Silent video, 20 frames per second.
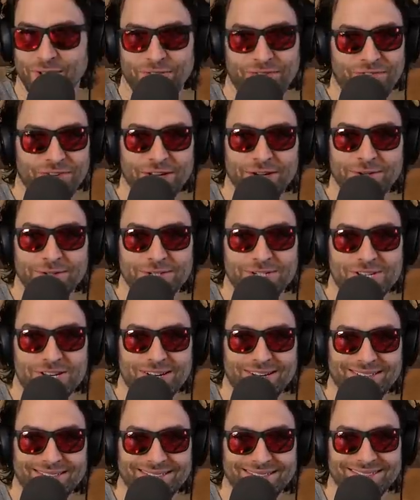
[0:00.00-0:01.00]
the future.
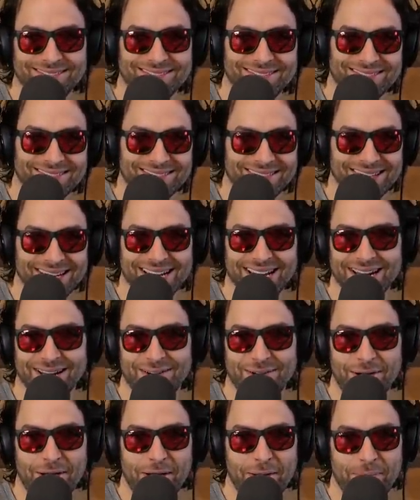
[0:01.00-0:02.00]
You're going to
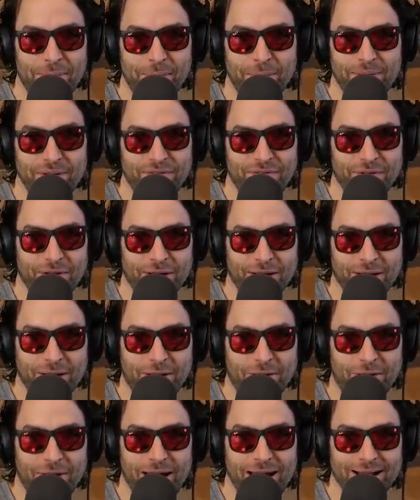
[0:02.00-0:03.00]
grow up and be fucking
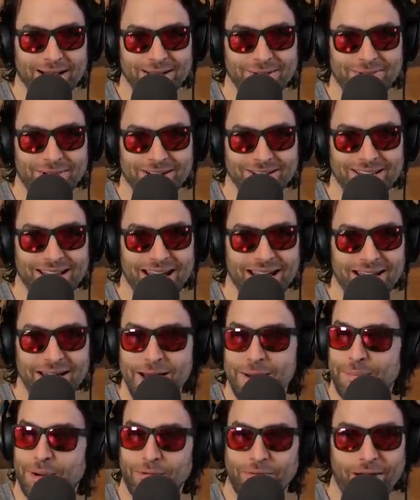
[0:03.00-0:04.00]
craggly one day.
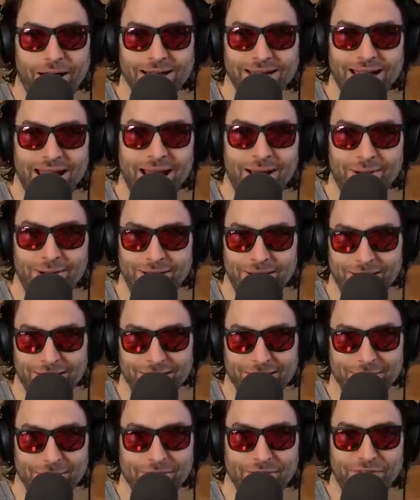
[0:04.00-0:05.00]
But right now,
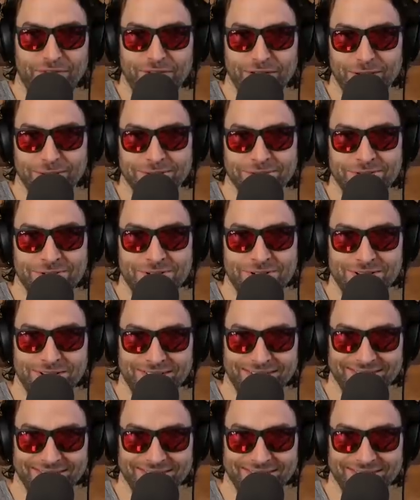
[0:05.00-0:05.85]
you're the future.